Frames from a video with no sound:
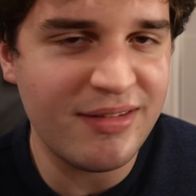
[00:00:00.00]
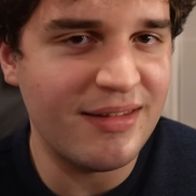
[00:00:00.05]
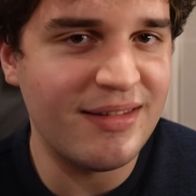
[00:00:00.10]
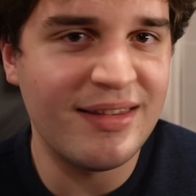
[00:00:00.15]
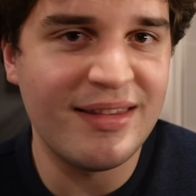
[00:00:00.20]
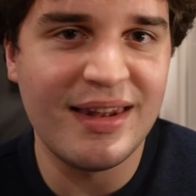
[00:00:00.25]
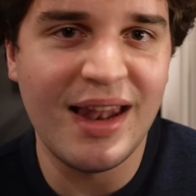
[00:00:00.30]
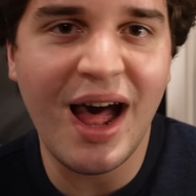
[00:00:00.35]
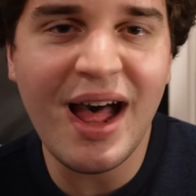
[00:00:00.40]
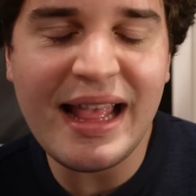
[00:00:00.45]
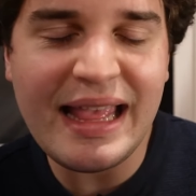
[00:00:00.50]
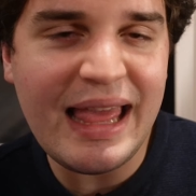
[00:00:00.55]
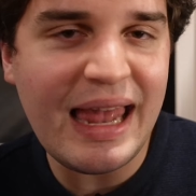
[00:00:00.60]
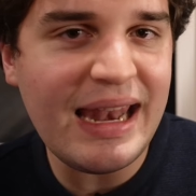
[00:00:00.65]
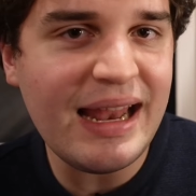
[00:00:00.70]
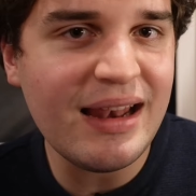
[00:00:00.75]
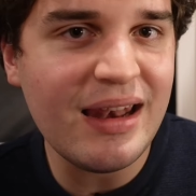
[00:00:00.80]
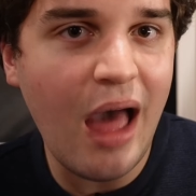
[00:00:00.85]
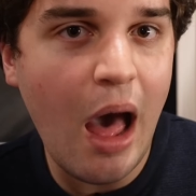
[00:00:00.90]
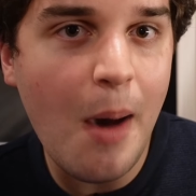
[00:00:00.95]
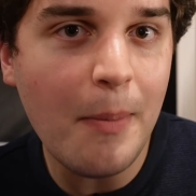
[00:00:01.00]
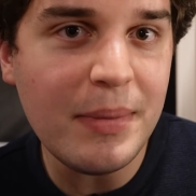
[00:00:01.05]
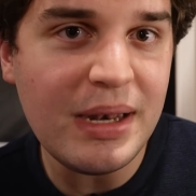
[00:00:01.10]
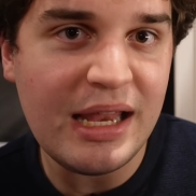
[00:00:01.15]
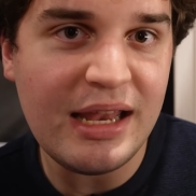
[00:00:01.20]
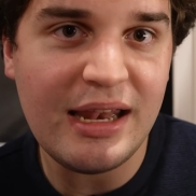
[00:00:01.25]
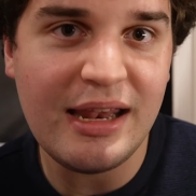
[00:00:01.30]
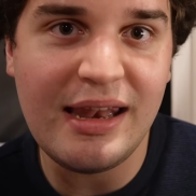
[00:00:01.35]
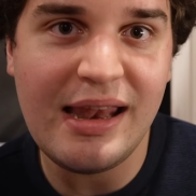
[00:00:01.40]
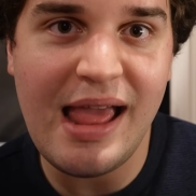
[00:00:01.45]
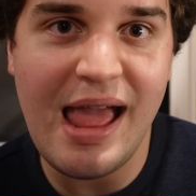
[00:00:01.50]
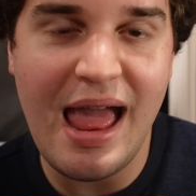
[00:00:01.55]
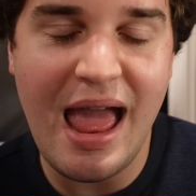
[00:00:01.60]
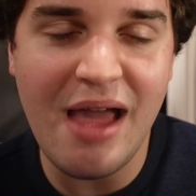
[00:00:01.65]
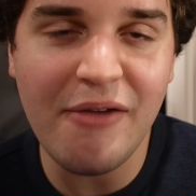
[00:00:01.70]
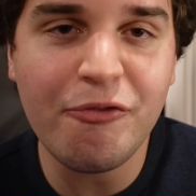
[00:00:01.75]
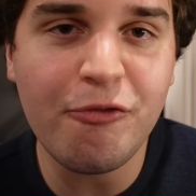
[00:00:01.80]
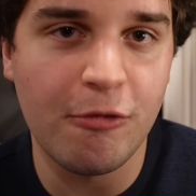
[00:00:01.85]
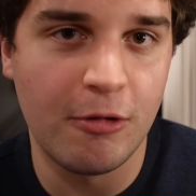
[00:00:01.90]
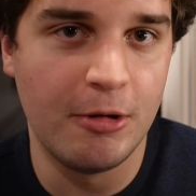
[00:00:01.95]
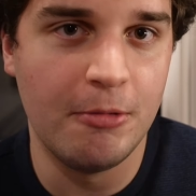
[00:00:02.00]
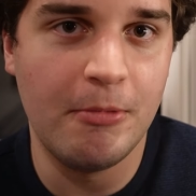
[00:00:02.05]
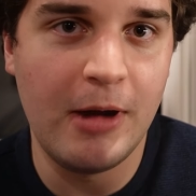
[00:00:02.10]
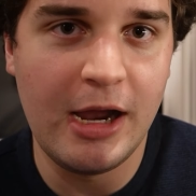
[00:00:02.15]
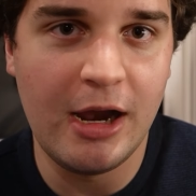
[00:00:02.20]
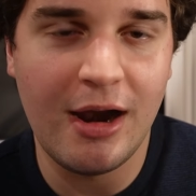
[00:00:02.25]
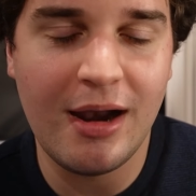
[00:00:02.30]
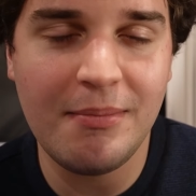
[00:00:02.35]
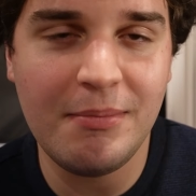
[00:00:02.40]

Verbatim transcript: It's not getting nominated everywhere.